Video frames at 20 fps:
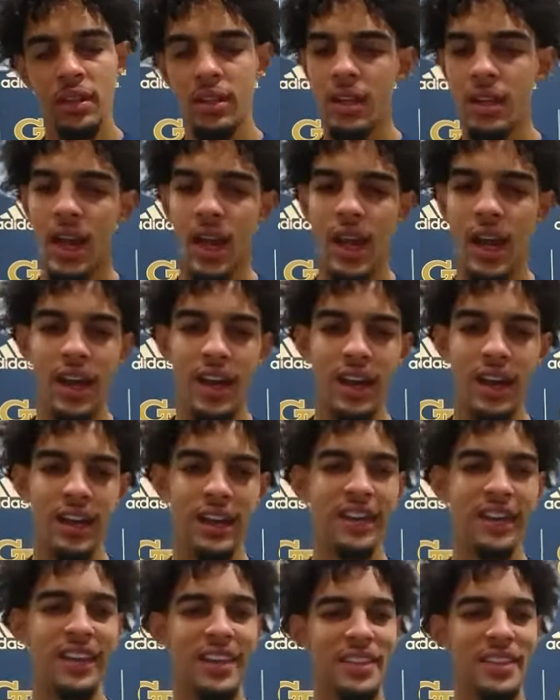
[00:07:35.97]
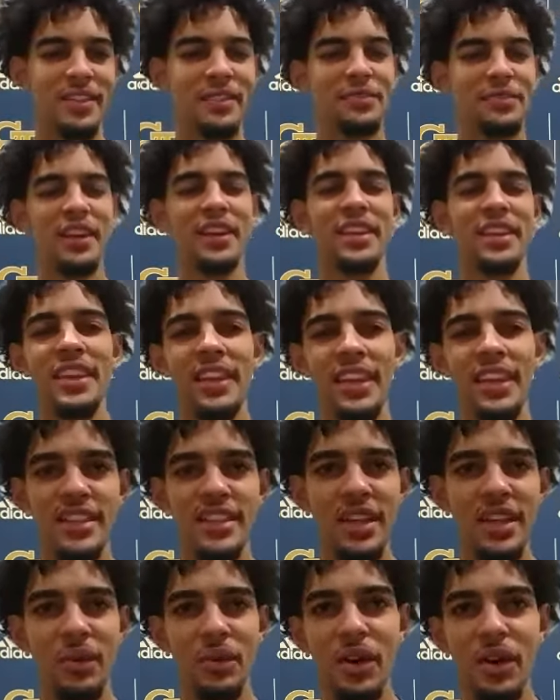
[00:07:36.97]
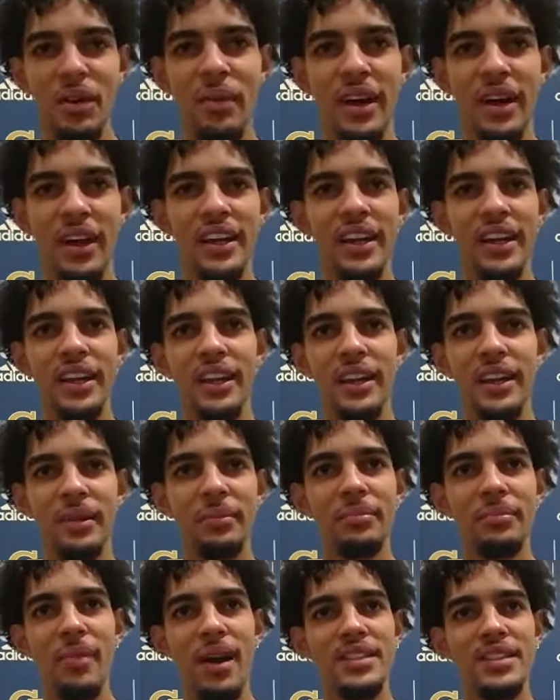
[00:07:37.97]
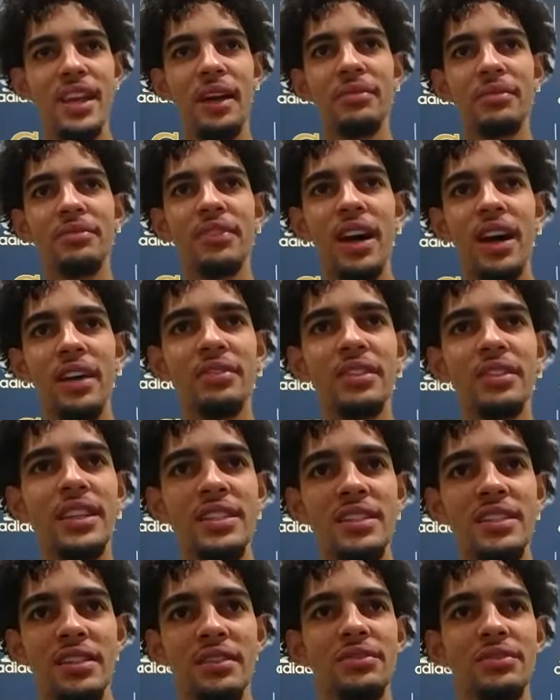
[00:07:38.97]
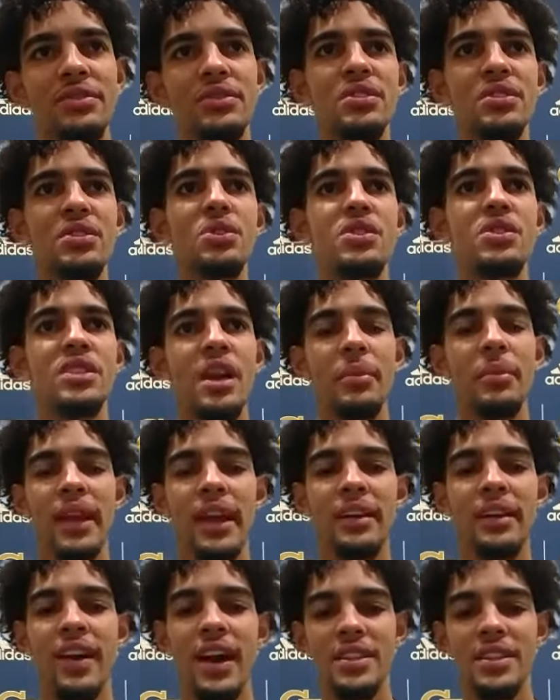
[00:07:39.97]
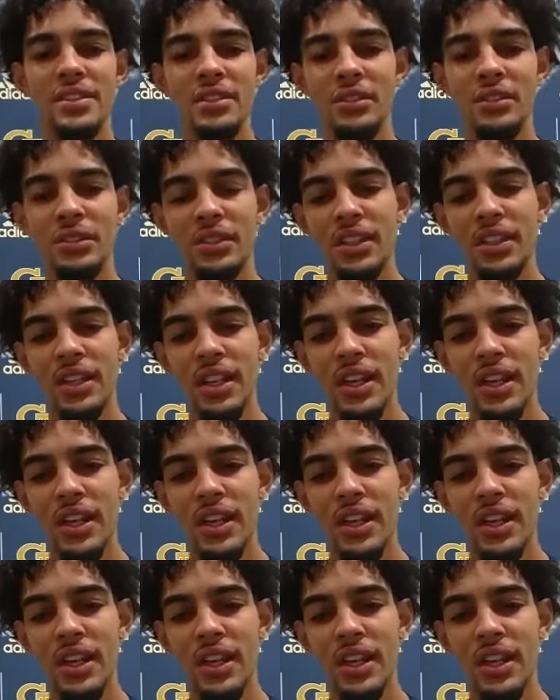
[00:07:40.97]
The funny thing is they were on my top five list of schools coming out of high school.